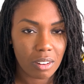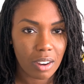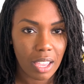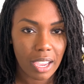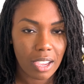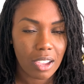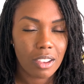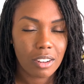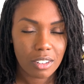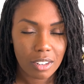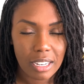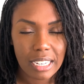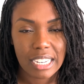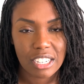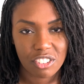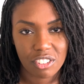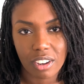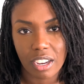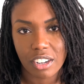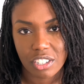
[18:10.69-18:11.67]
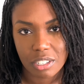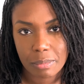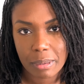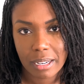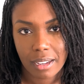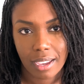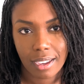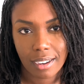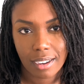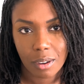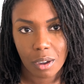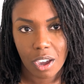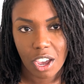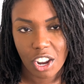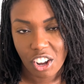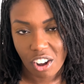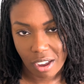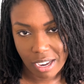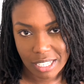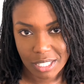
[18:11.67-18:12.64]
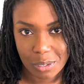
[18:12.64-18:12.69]
like literally I just mean like a
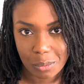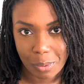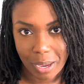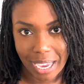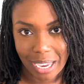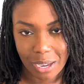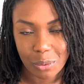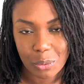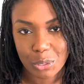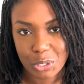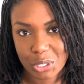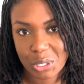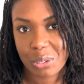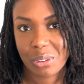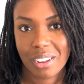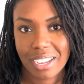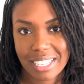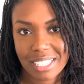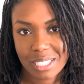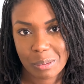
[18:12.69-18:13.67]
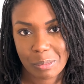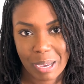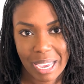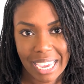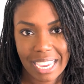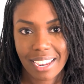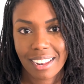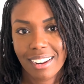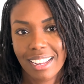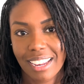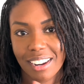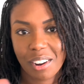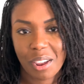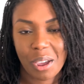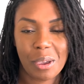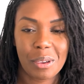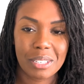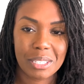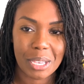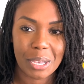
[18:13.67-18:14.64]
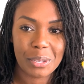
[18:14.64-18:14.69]
night away or two nights away in a
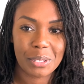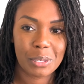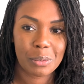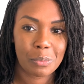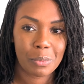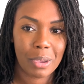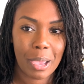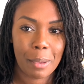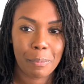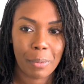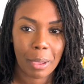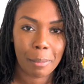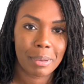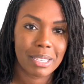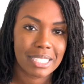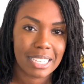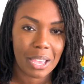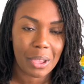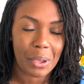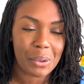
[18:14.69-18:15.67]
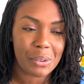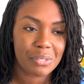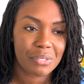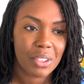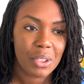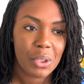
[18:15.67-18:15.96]
hotel somewhere by myself